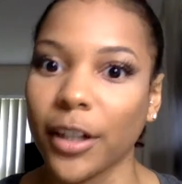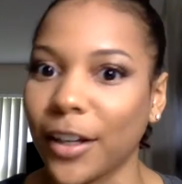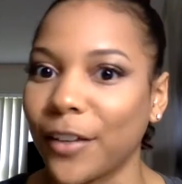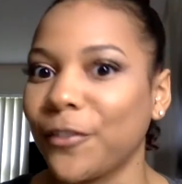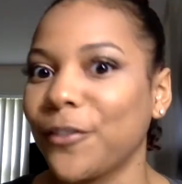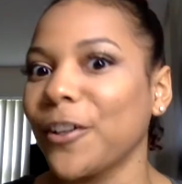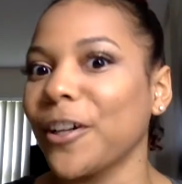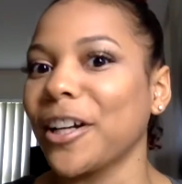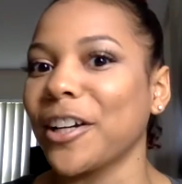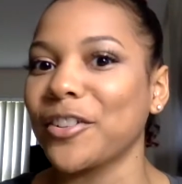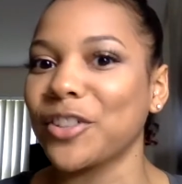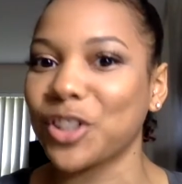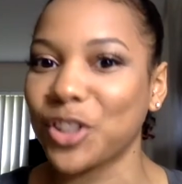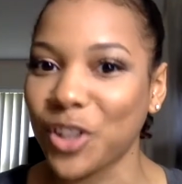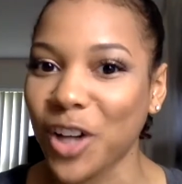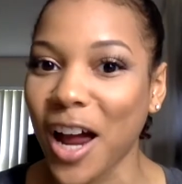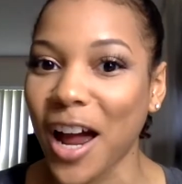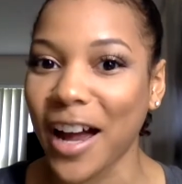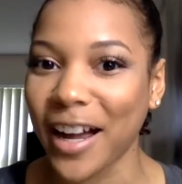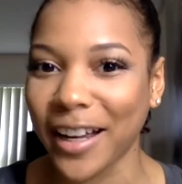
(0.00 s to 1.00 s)
if your hair is
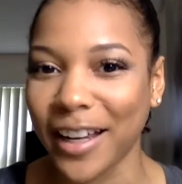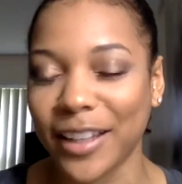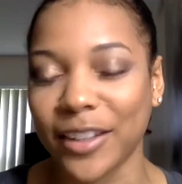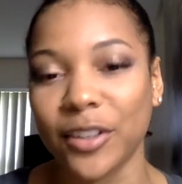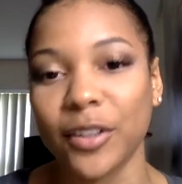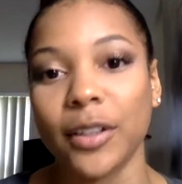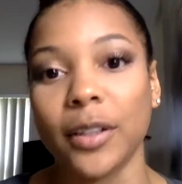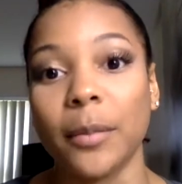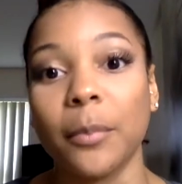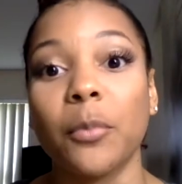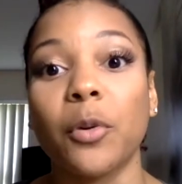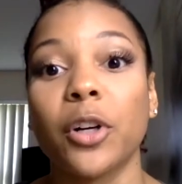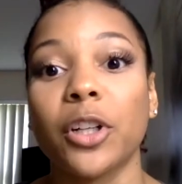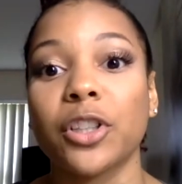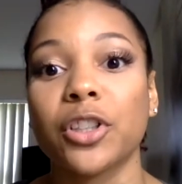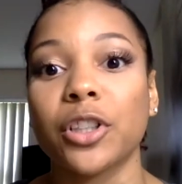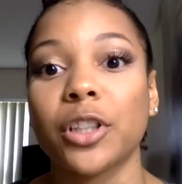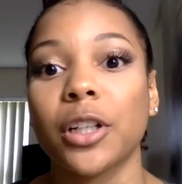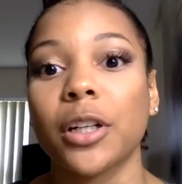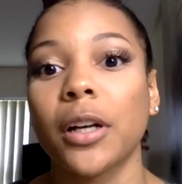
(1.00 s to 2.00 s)
dry and you need
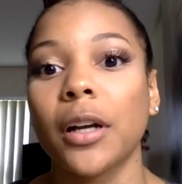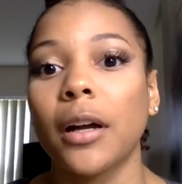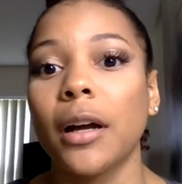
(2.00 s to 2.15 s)
moisture.